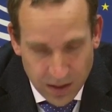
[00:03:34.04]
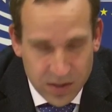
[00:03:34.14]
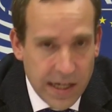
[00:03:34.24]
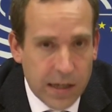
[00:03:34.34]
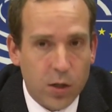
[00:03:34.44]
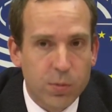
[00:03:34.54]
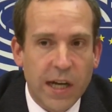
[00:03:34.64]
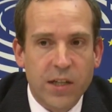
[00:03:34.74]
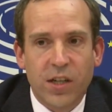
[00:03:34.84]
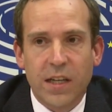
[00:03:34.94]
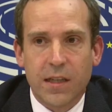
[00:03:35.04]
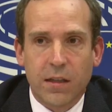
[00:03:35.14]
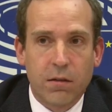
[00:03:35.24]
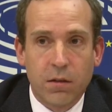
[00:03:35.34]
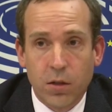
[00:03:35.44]
A second objection is
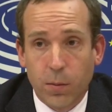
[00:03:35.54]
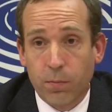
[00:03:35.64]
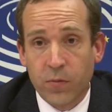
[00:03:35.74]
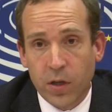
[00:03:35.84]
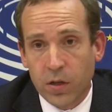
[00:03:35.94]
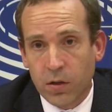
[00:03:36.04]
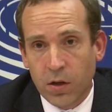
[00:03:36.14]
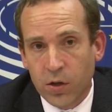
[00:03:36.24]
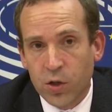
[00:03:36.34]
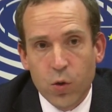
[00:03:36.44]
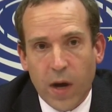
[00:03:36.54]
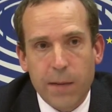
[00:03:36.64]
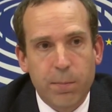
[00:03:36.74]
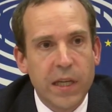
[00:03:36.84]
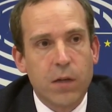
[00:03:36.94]
that a new
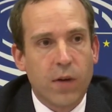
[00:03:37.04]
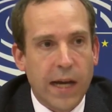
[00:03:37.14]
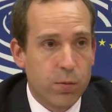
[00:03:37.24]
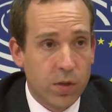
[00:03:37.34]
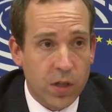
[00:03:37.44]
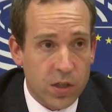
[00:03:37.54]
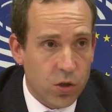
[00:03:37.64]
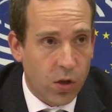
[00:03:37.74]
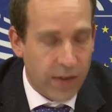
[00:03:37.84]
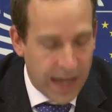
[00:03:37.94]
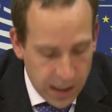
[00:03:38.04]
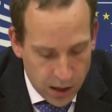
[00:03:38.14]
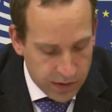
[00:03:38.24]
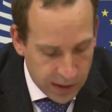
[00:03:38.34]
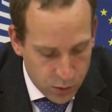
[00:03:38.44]
IP right will not solve
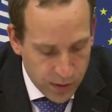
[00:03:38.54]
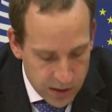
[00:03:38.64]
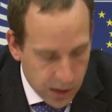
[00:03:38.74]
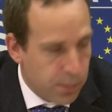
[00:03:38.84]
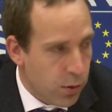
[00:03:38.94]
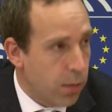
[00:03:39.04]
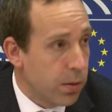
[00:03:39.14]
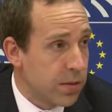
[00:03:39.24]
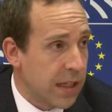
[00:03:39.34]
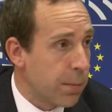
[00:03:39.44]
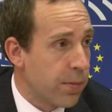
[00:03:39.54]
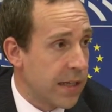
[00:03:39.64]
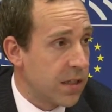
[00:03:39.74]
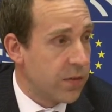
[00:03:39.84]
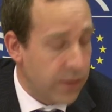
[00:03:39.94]
any of the intrinsic problems that the
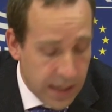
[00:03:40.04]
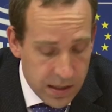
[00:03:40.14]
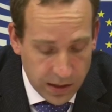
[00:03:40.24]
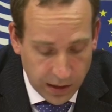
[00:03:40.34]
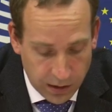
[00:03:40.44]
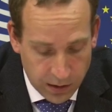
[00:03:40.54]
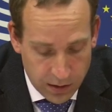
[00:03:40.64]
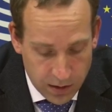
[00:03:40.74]
press is facing.